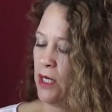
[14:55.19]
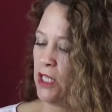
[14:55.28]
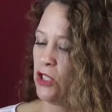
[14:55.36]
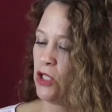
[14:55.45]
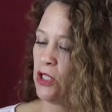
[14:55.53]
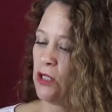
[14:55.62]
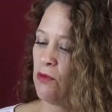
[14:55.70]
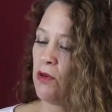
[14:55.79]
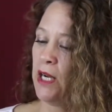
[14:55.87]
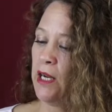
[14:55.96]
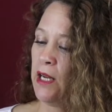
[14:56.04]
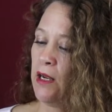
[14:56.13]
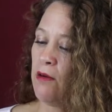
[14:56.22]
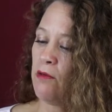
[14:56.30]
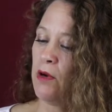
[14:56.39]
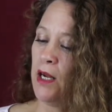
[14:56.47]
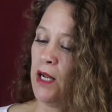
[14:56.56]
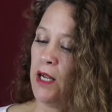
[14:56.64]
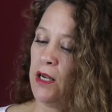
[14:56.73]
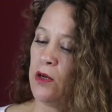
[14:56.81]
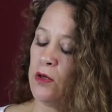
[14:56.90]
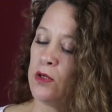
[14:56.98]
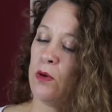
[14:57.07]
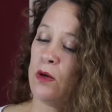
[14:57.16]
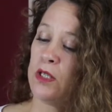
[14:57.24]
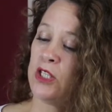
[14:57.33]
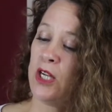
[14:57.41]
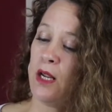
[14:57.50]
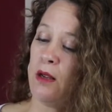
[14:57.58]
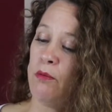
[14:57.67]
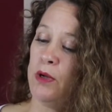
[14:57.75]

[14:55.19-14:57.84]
It's just a really, really good quality,